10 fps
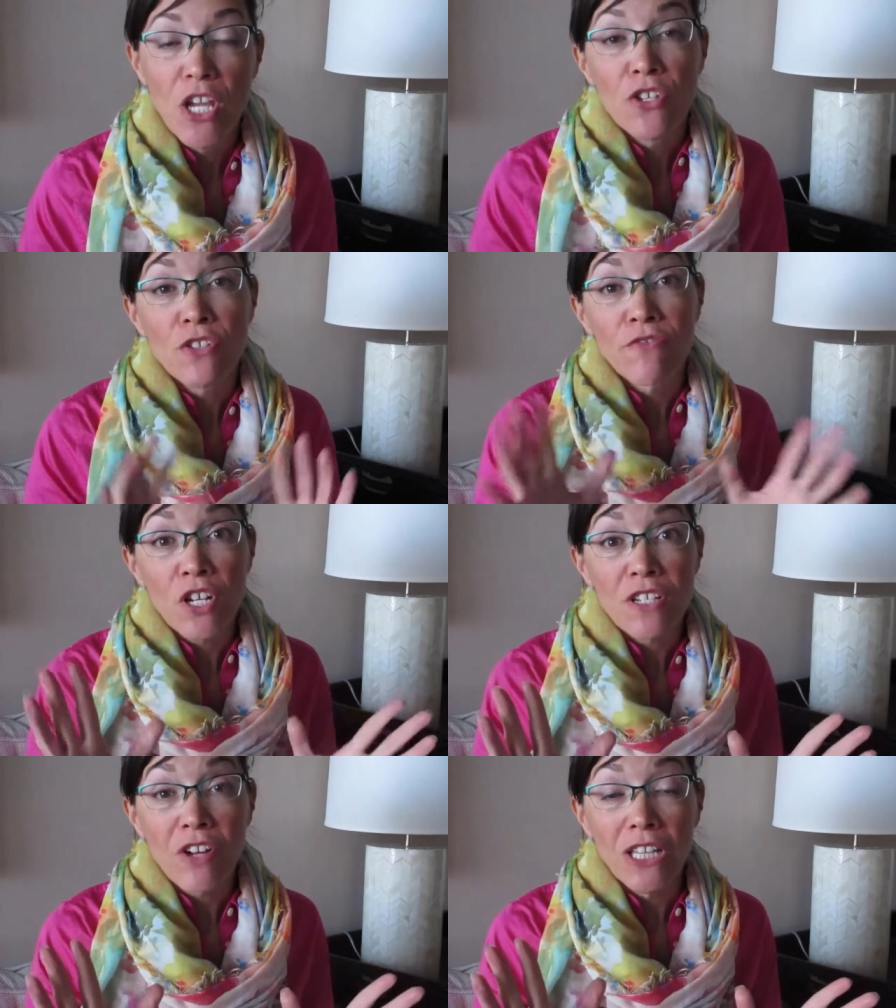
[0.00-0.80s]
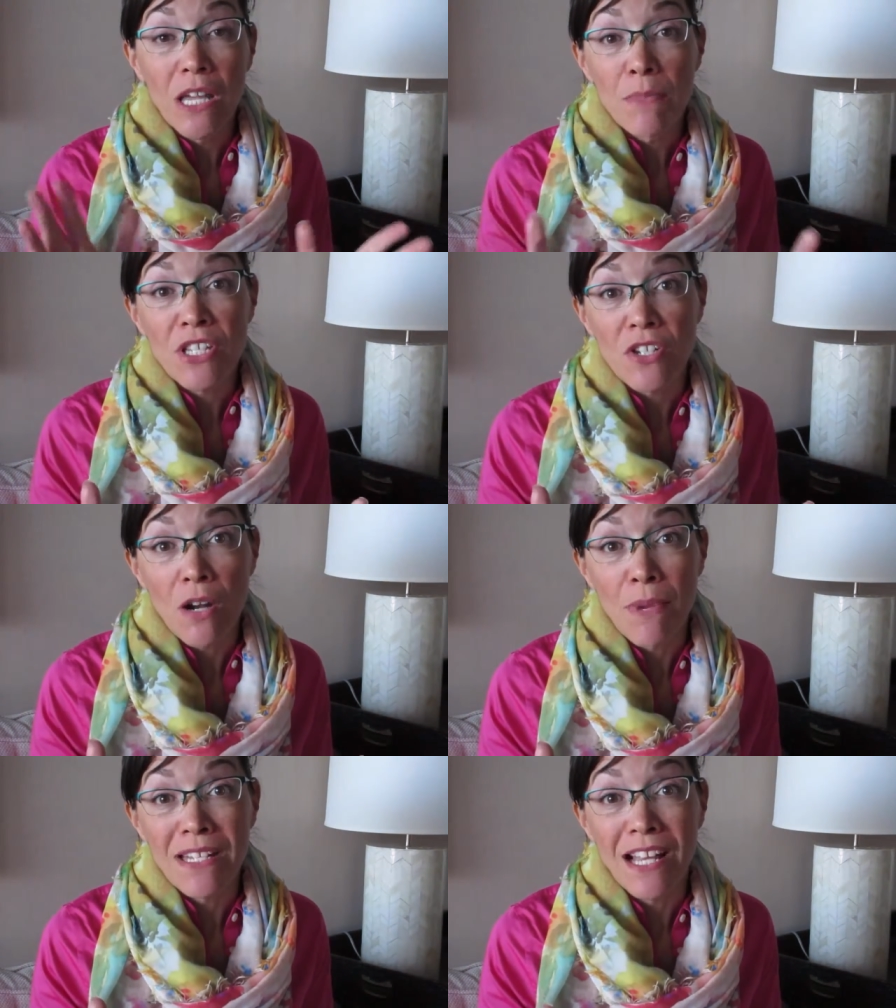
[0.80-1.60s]
So first of all, let me
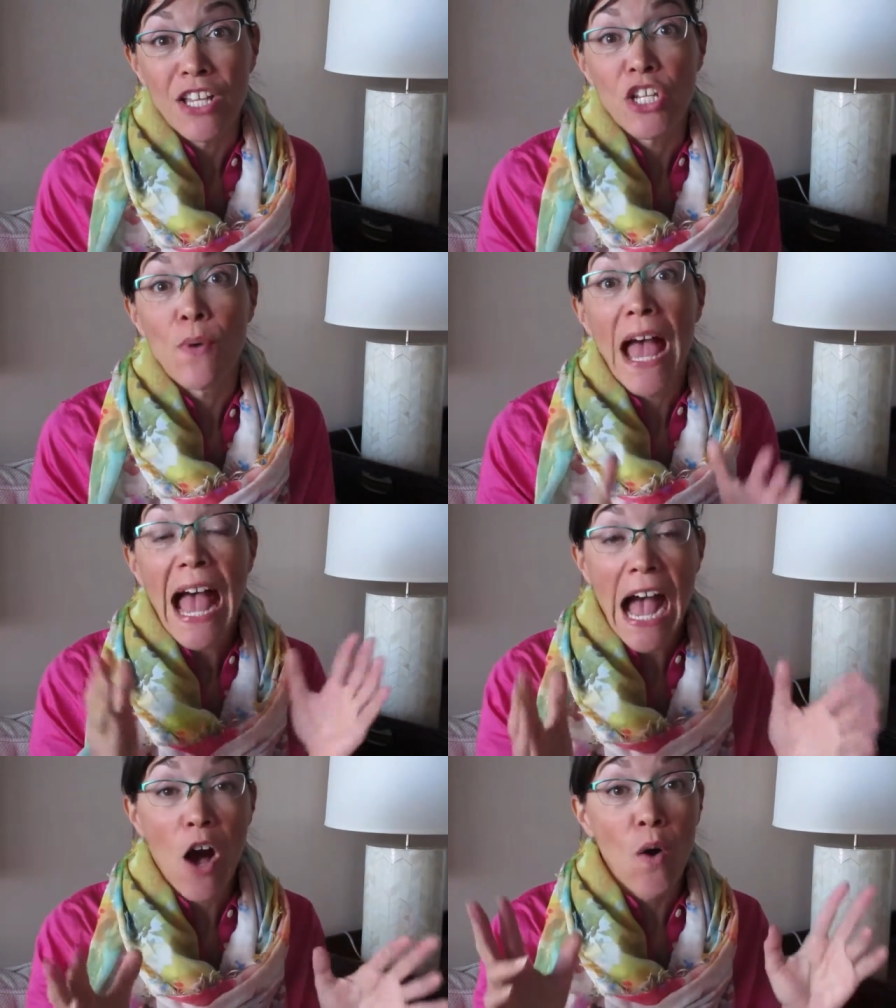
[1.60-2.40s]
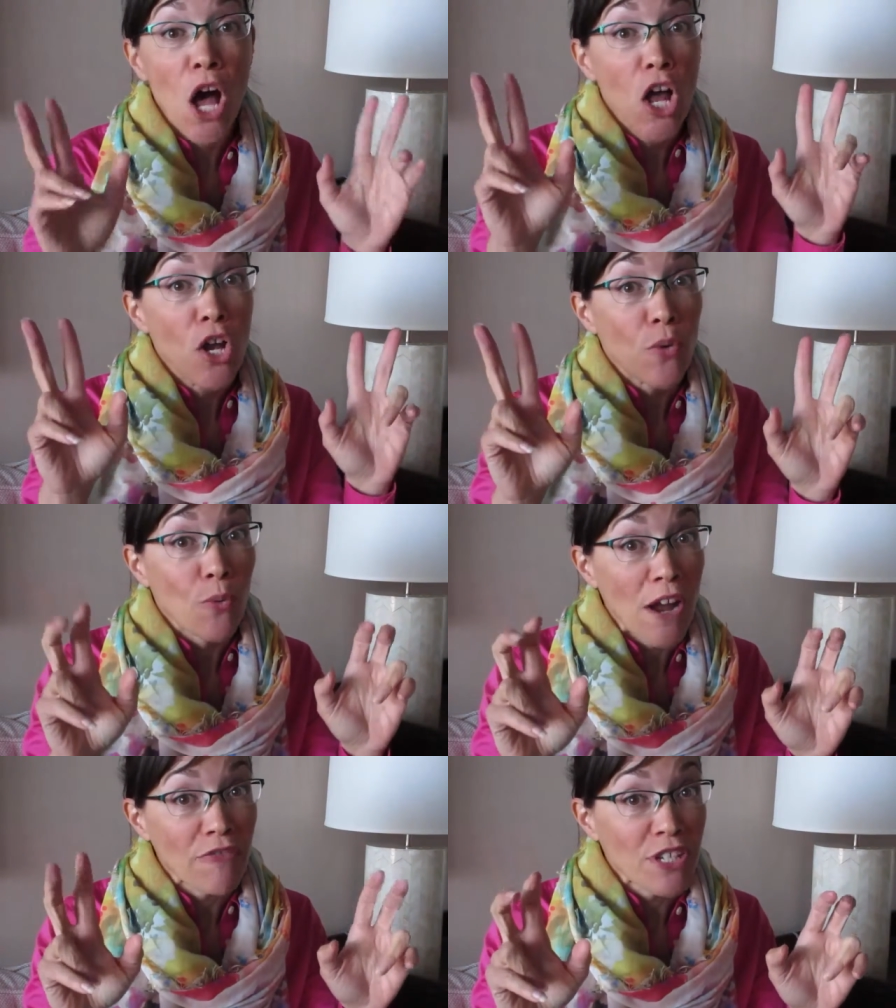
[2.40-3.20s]
start by telling you how
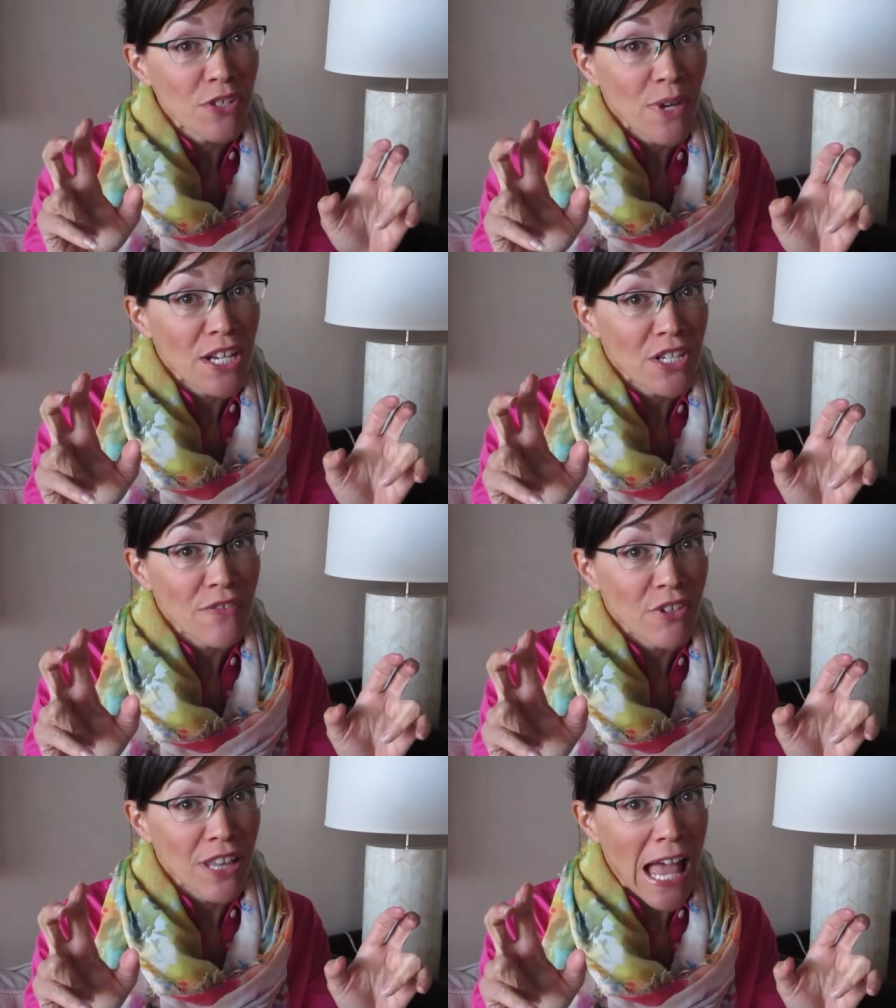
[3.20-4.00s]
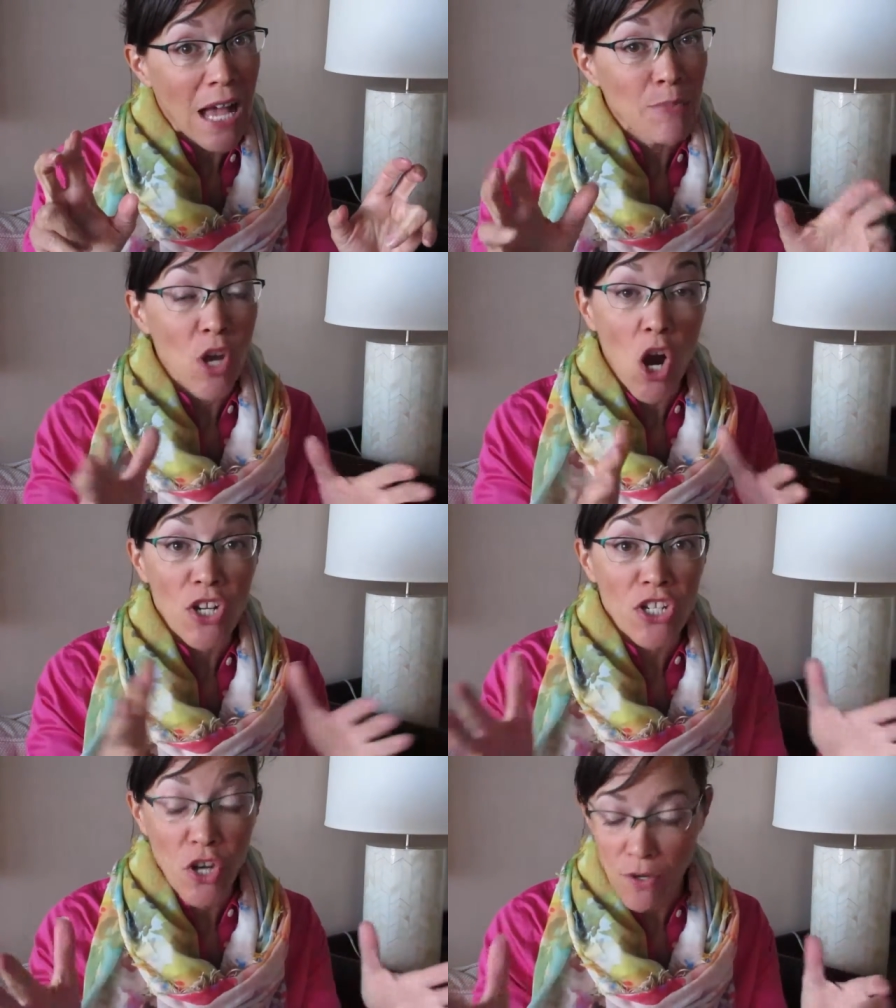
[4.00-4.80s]
reference ranges for labs are
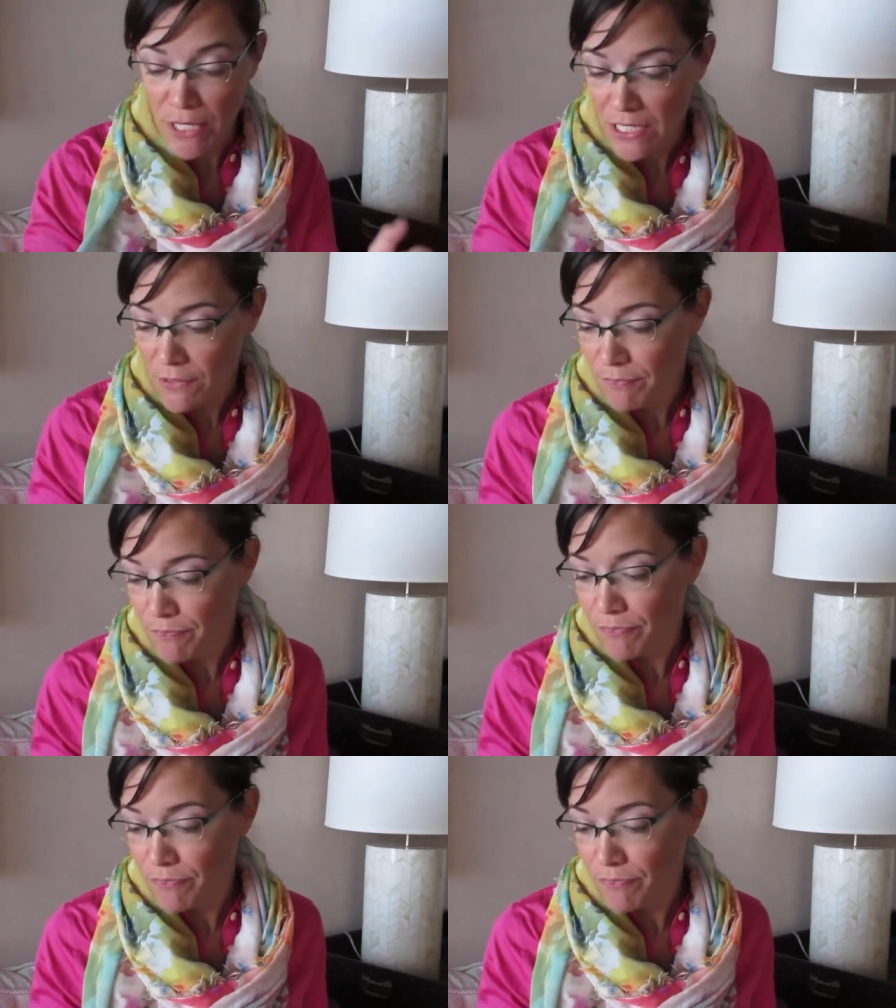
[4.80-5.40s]
determined.